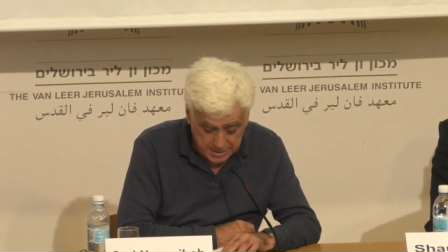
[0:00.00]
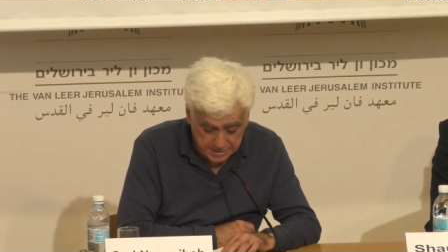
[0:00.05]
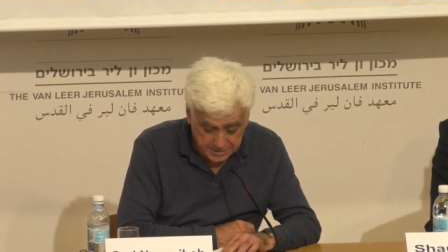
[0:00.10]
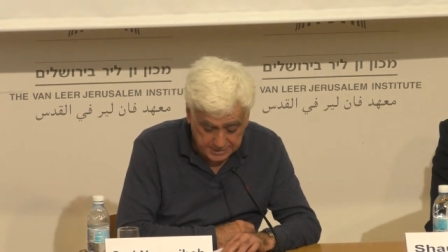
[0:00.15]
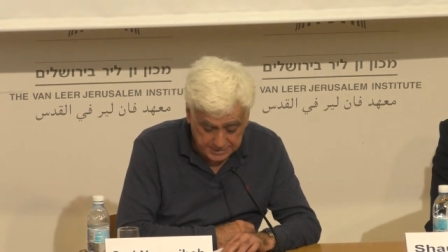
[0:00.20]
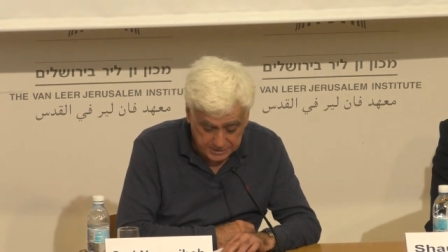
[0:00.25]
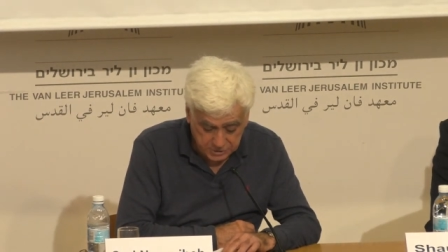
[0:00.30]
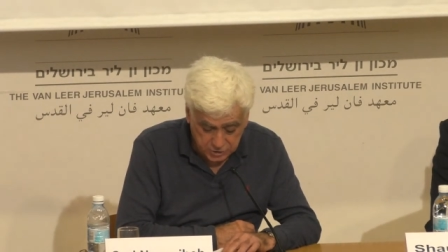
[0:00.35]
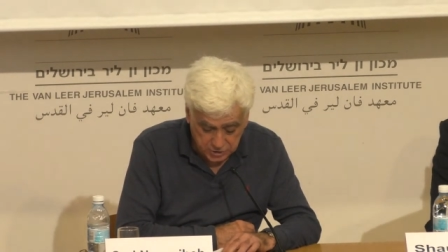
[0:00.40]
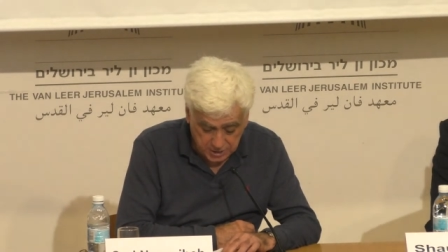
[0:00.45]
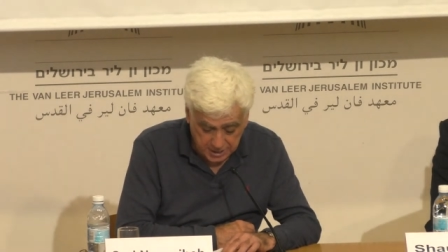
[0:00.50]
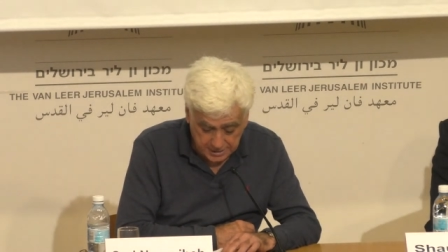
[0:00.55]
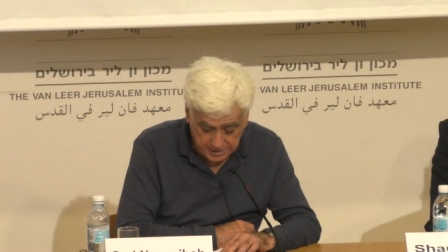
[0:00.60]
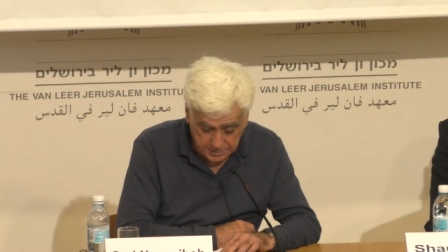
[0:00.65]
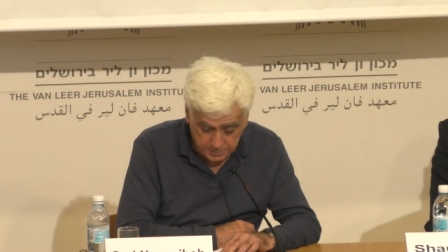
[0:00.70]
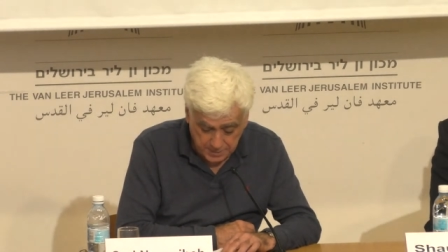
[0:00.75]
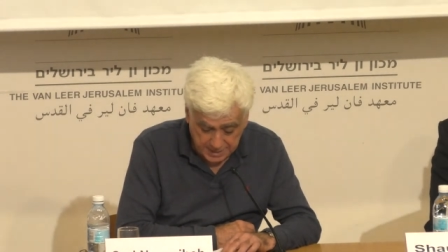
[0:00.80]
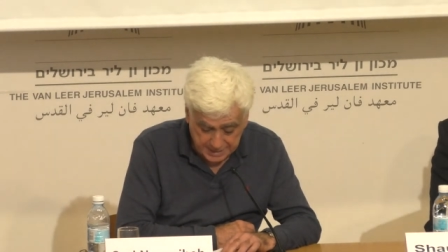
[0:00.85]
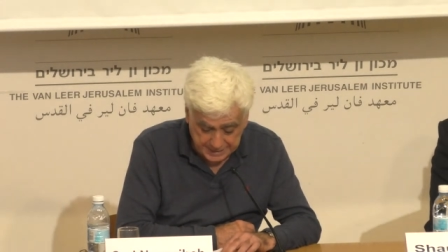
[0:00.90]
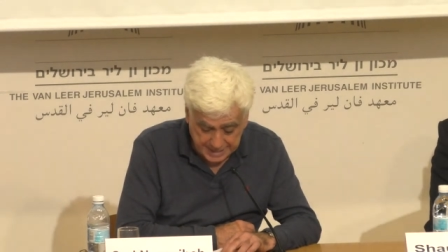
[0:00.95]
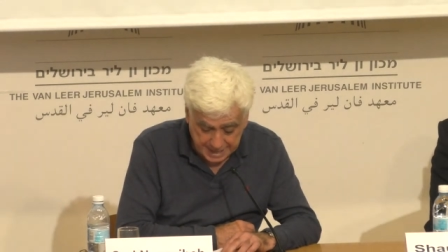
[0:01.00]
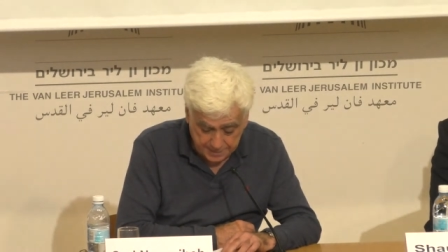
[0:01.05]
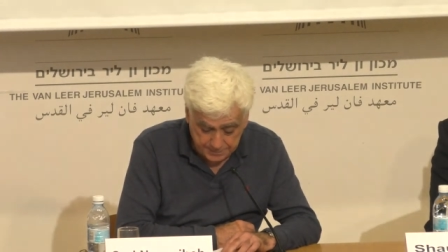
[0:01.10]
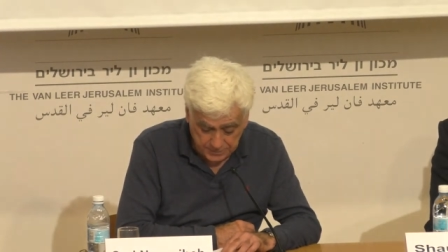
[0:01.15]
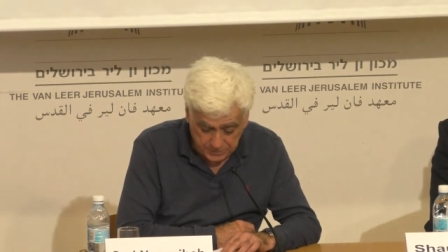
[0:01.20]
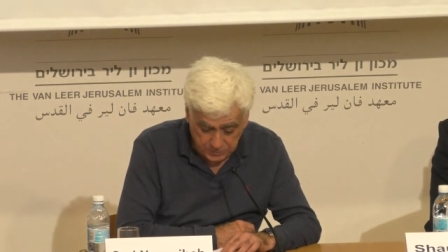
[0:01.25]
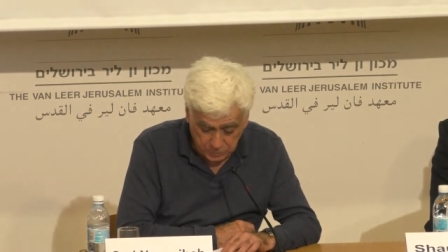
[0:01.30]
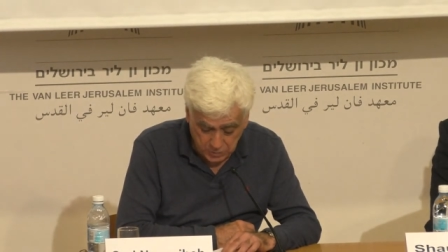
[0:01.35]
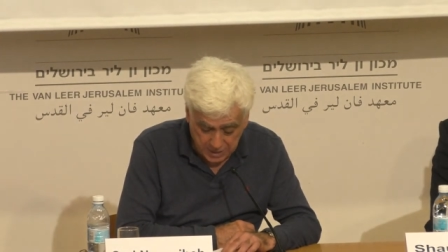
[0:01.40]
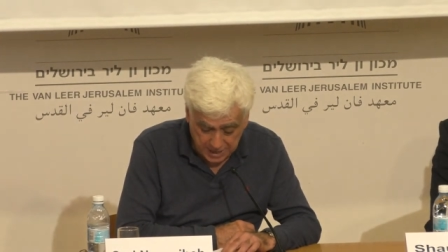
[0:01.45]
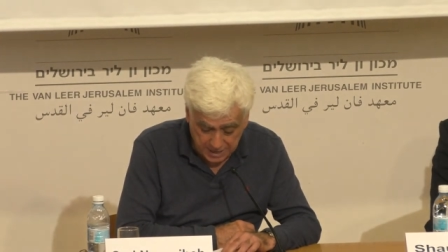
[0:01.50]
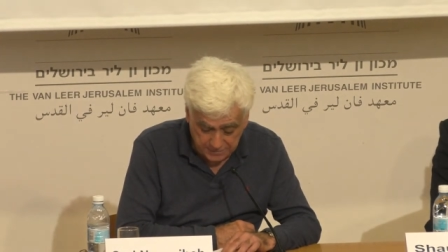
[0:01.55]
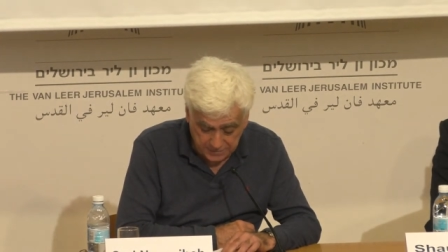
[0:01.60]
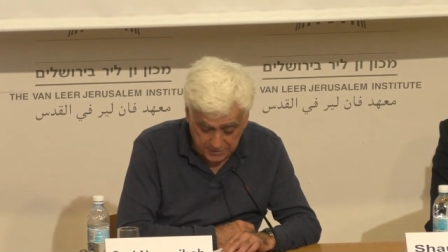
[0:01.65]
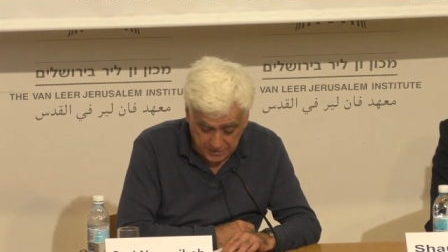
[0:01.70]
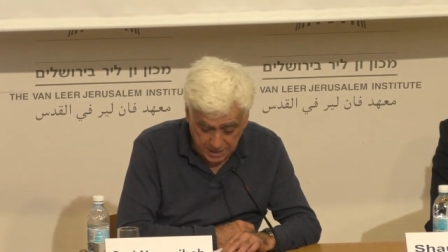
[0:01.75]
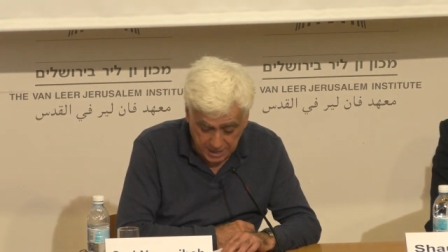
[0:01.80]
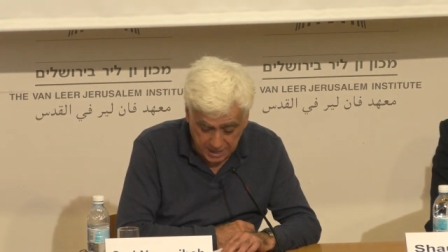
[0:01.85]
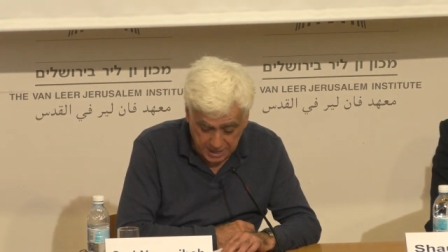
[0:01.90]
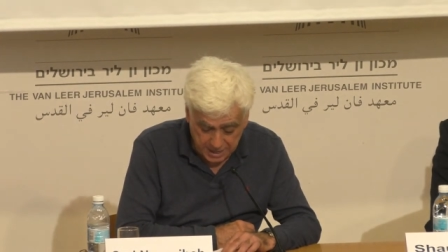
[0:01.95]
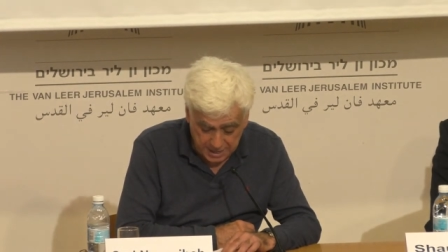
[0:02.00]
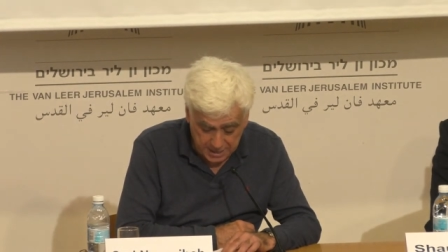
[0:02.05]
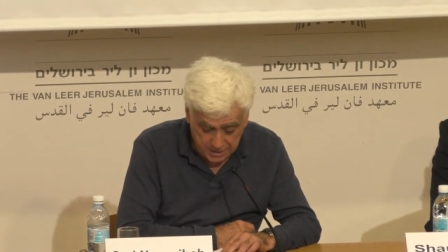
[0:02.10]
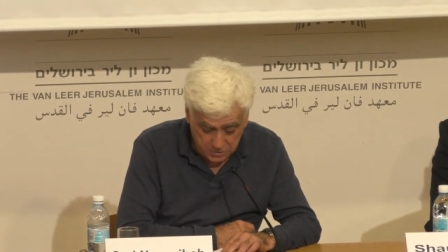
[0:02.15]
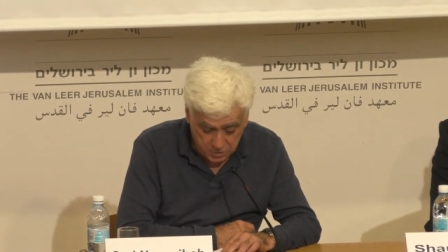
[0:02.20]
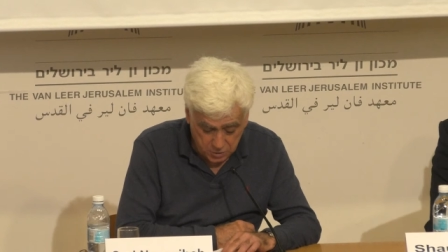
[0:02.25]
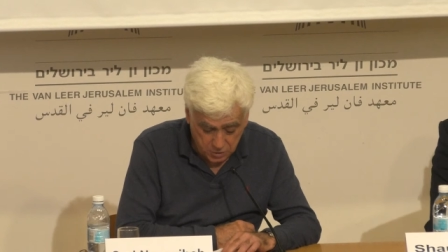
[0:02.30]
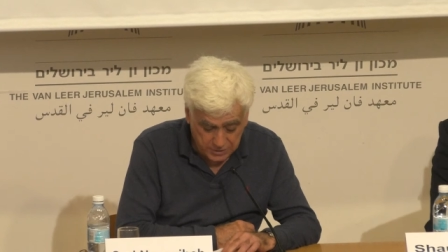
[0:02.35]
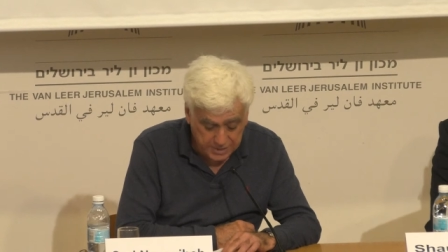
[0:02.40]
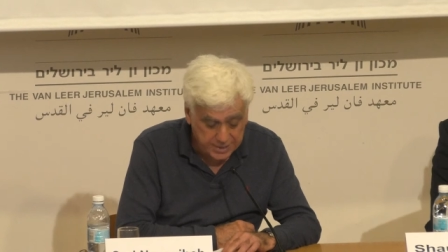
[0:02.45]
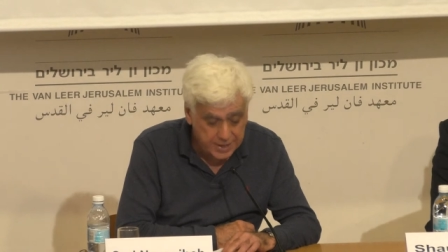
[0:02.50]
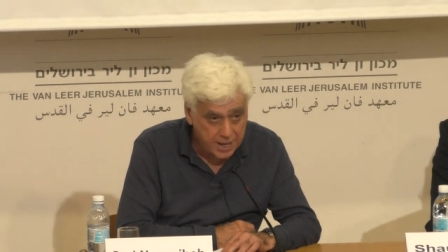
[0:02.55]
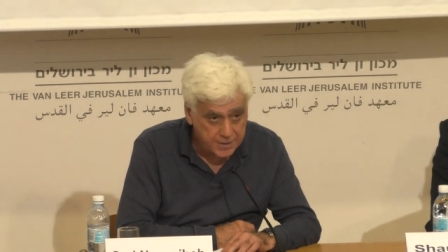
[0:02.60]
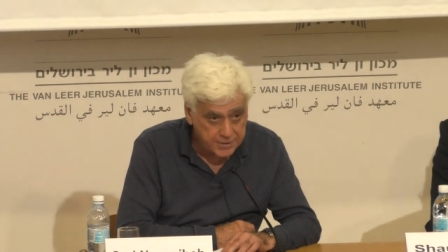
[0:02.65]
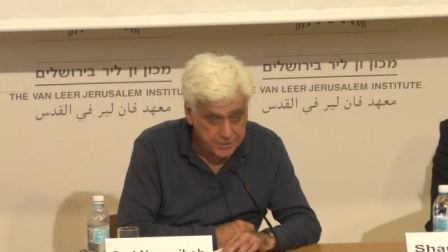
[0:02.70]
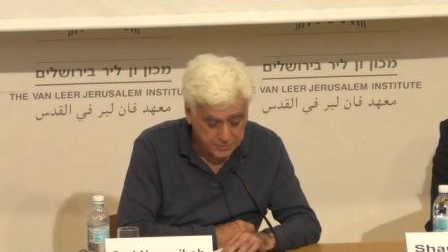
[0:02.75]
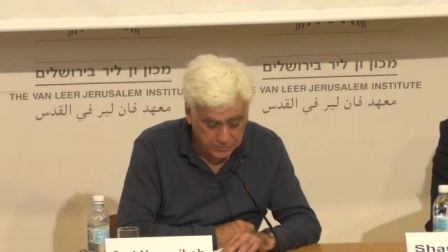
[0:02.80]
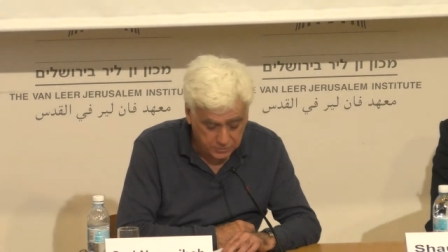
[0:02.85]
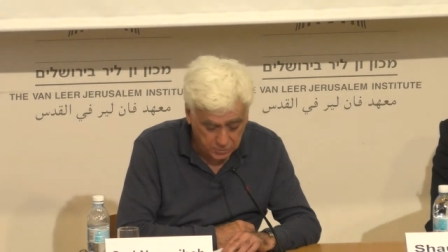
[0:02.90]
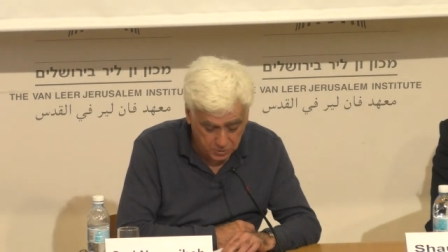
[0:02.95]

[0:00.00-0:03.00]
this child might happen to have her eye on another